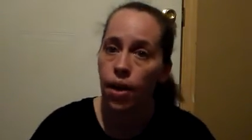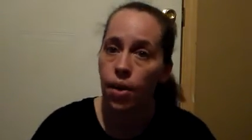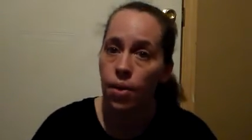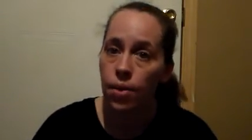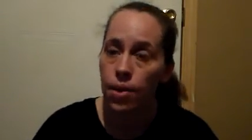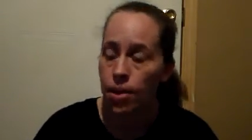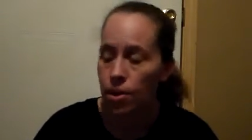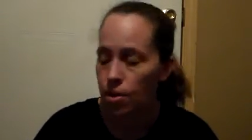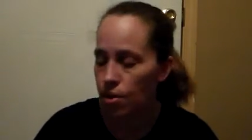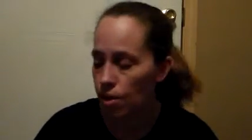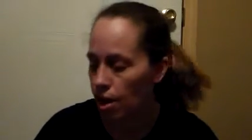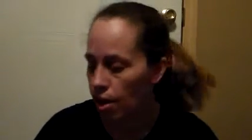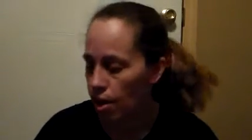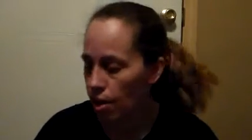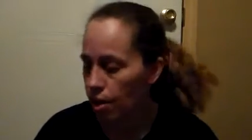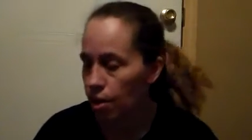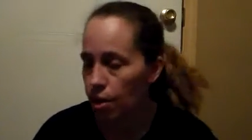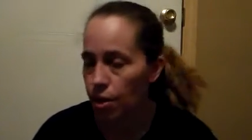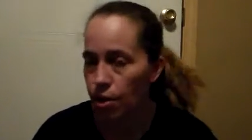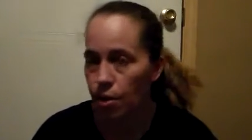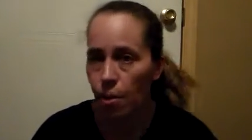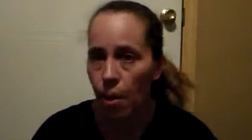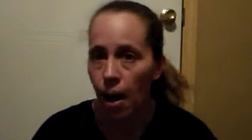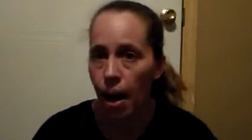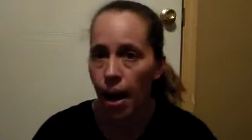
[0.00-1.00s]
like I always
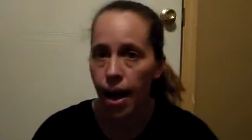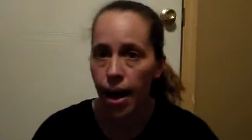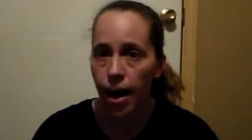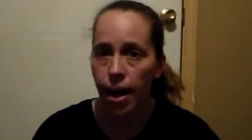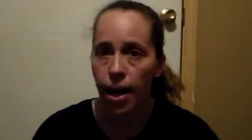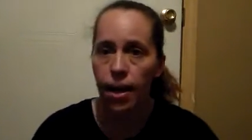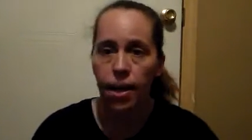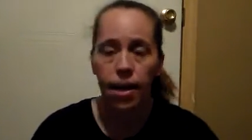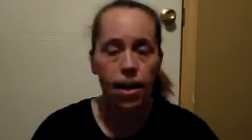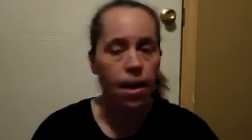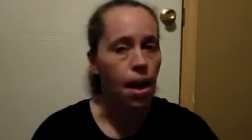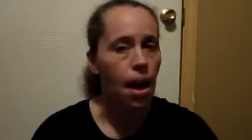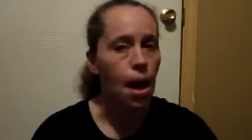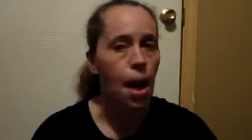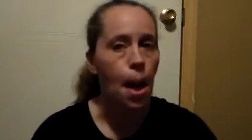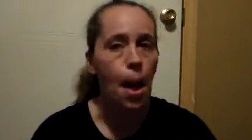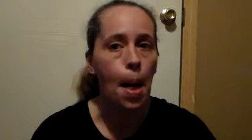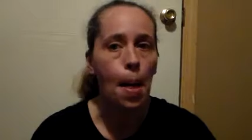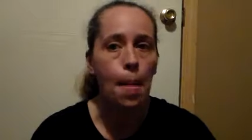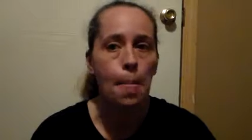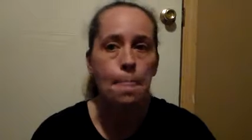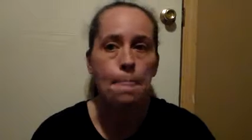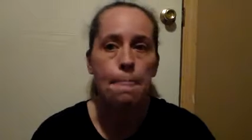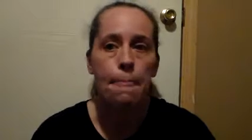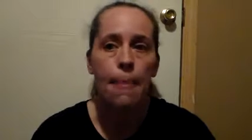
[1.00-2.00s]
try to do, and
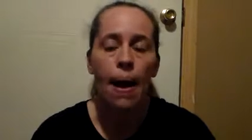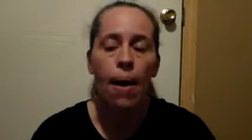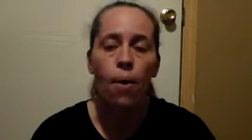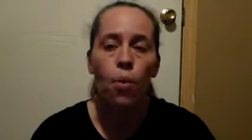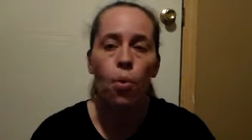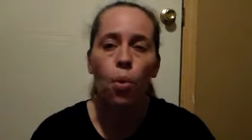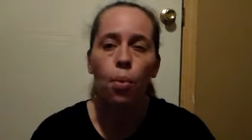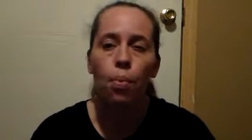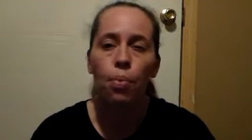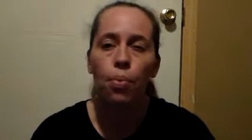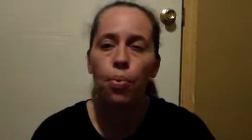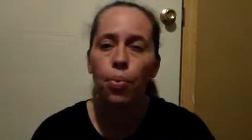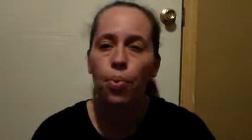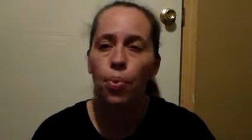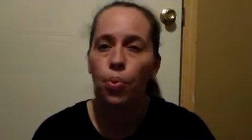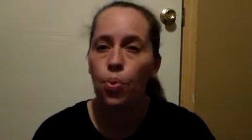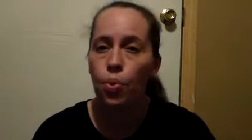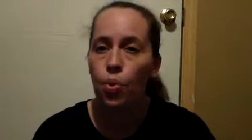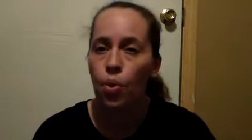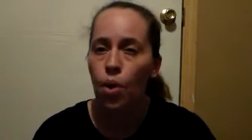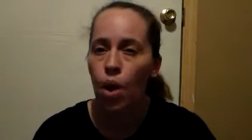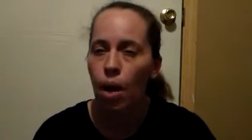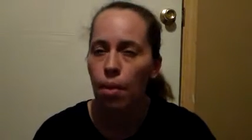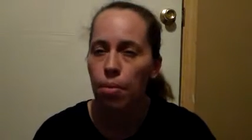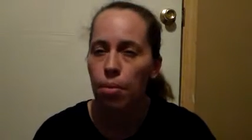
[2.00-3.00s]
um, I will
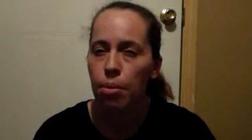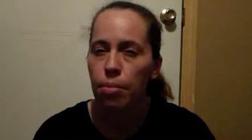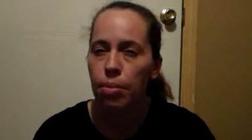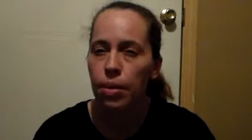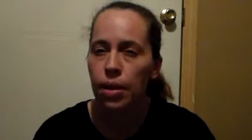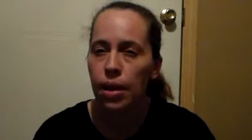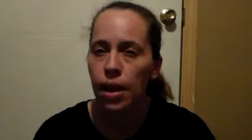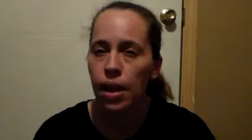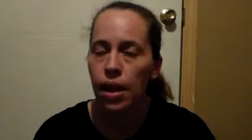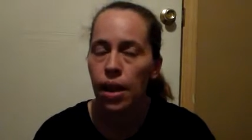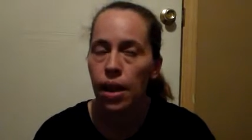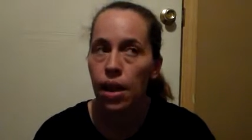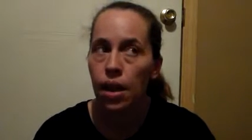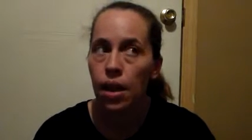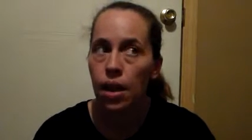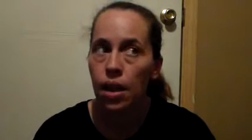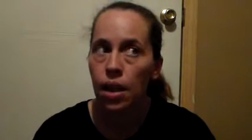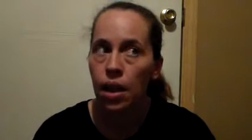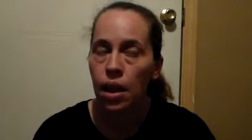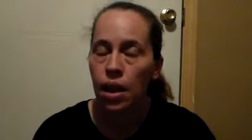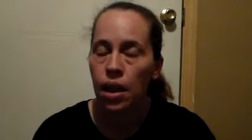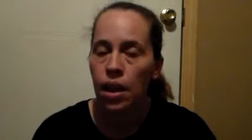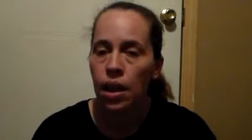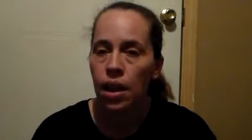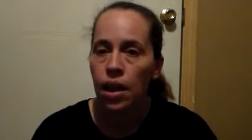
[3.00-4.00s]

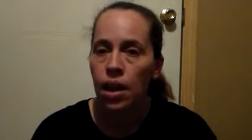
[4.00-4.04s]
probably,